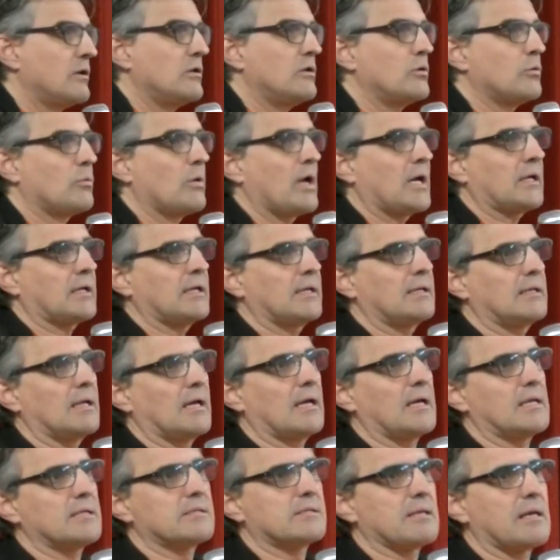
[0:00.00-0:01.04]
you
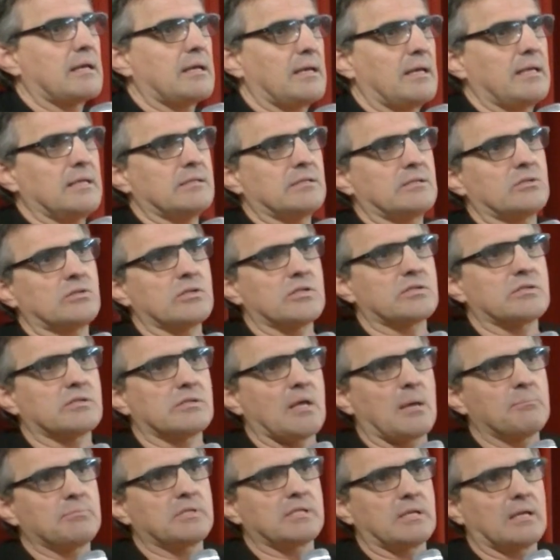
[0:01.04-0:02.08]
recognize that it isn't just
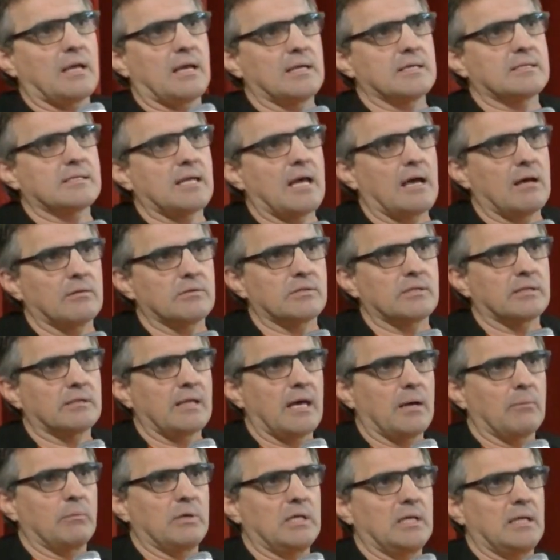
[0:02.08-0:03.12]
subsidized housing
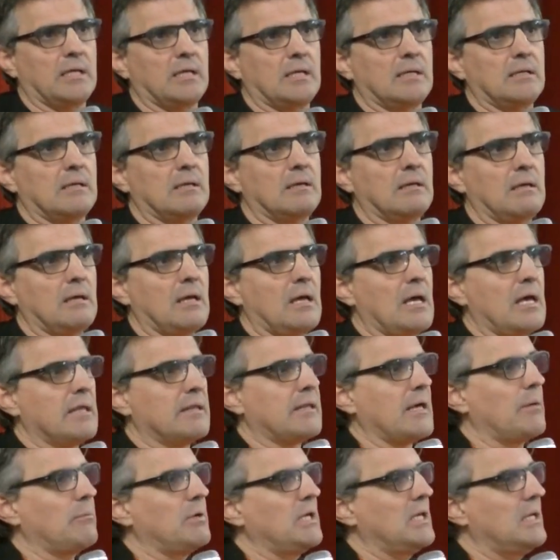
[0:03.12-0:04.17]
that we need,
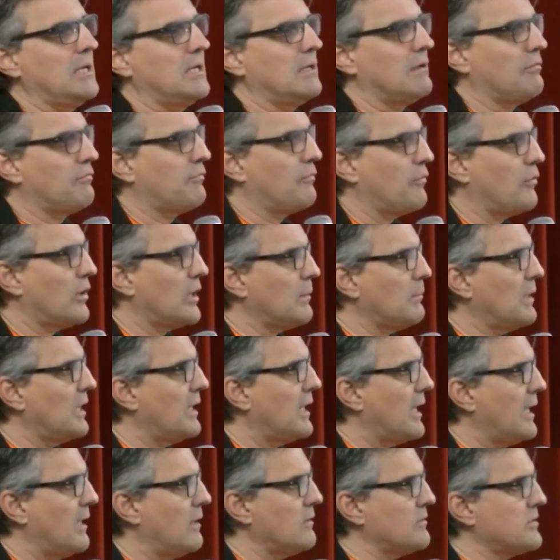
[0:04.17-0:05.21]
that we need affordable
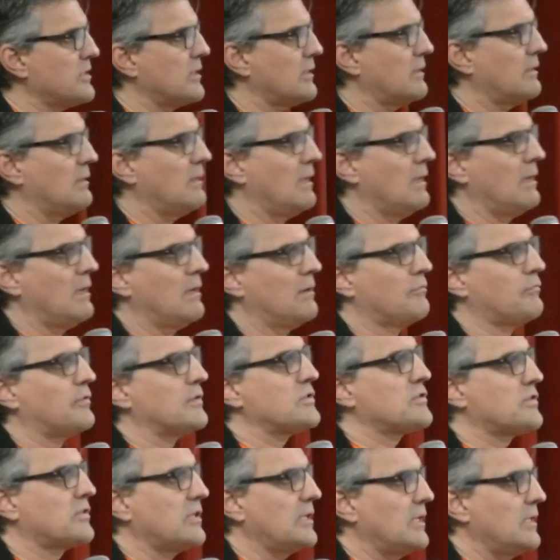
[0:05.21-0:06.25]
housing for
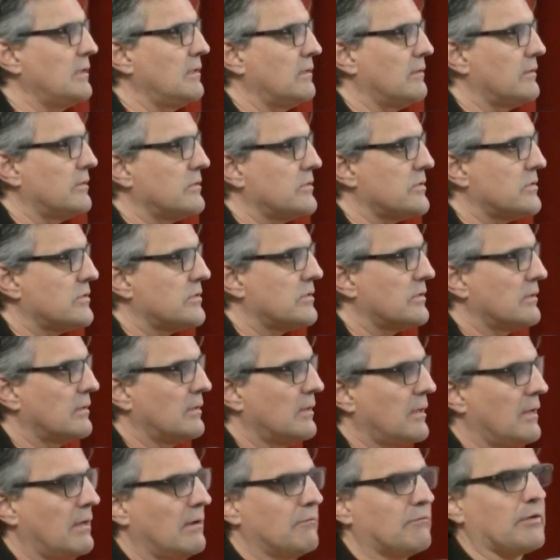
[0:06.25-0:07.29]
seniors,
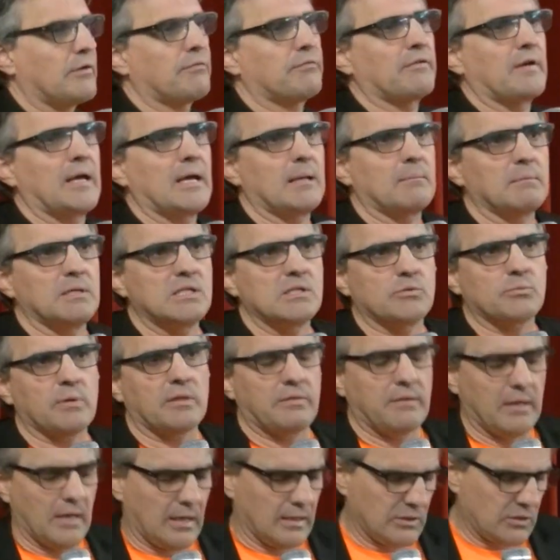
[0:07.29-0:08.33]
for families
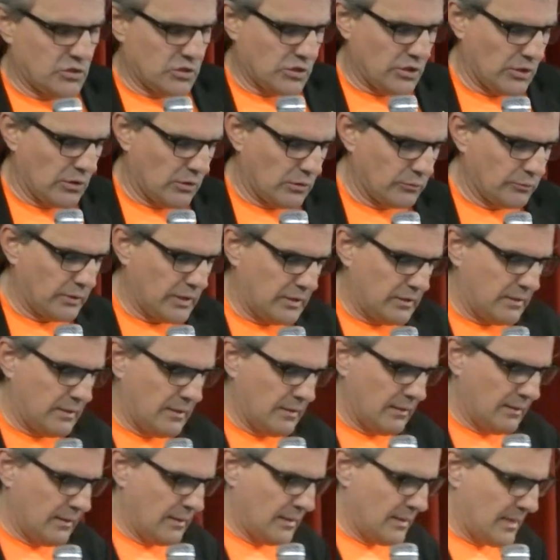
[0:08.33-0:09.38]
with young
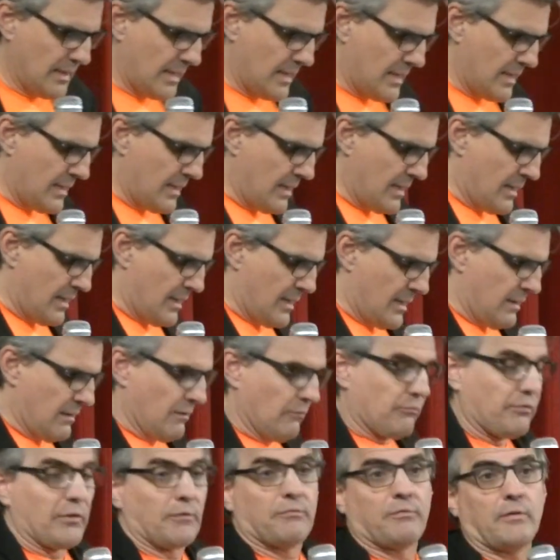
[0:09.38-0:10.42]
children,
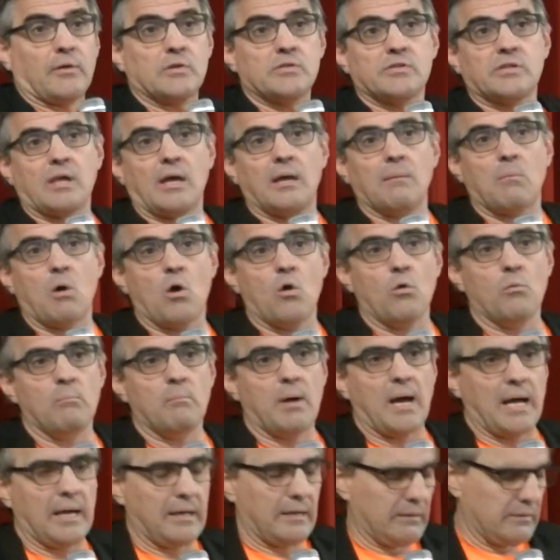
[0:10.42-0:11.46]
for first-time home
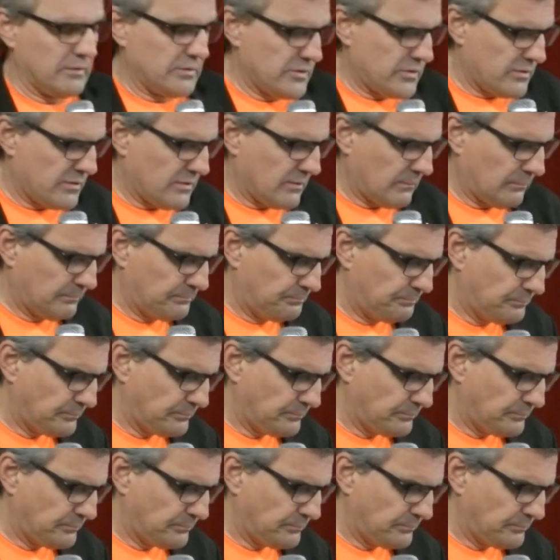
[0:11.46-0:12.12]
buyers.